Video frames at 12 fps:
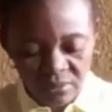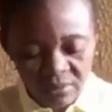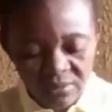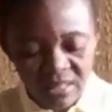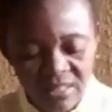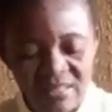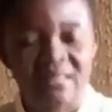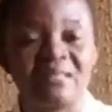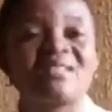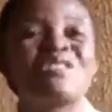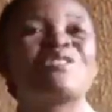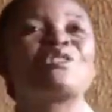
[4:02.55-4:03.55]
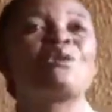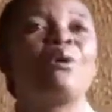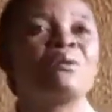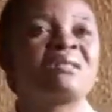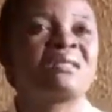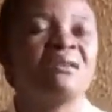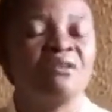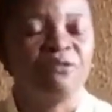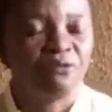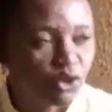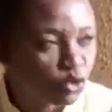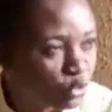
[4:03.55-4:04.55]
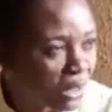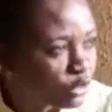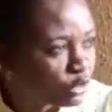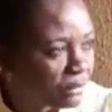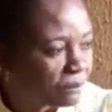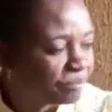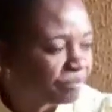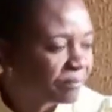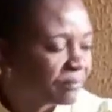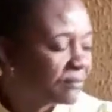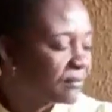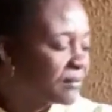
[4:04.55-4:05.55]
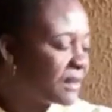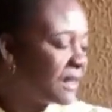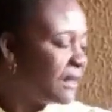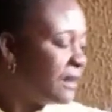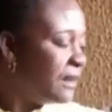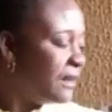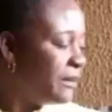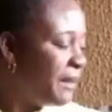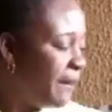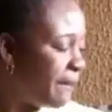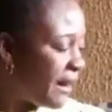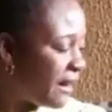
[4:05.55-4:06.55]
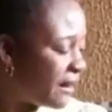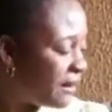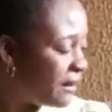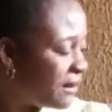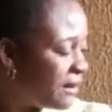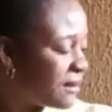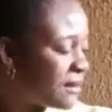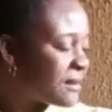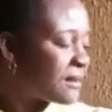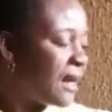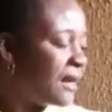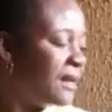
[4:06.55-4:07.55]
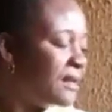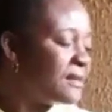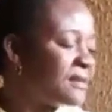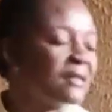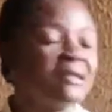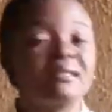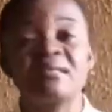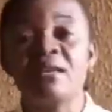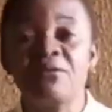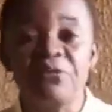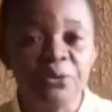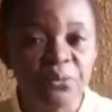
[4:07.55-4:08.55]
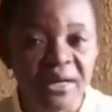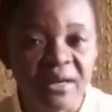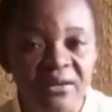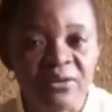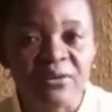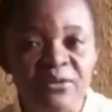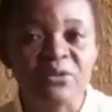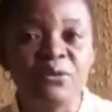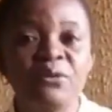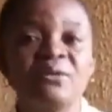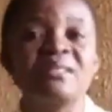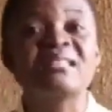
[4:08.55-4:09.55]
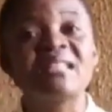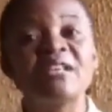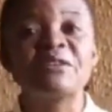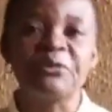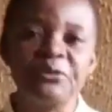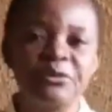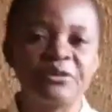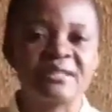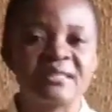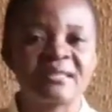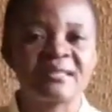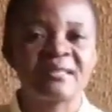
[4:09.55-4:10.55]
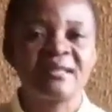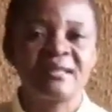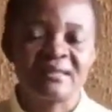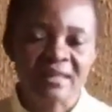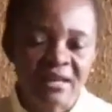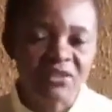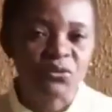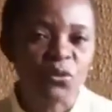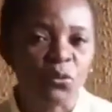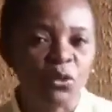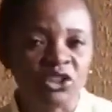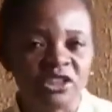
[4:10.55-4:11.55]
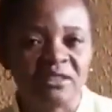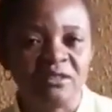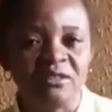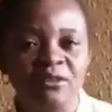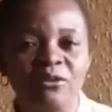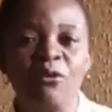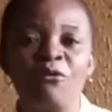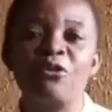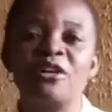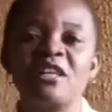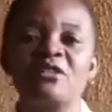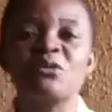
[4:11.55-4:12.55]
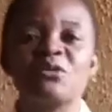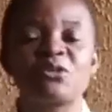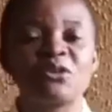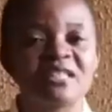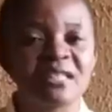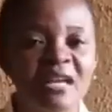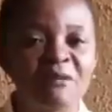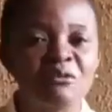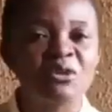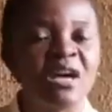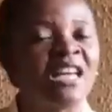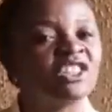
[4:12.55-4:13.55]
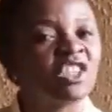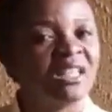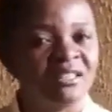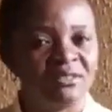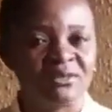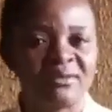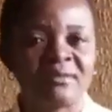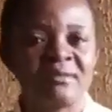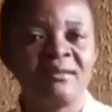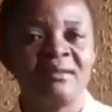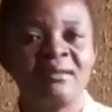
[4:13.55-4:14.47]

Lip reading: That is salt filtration. Remember, science is everywhere, so stay curious. Thanks for watching. Don't forget to subscribe to our channels.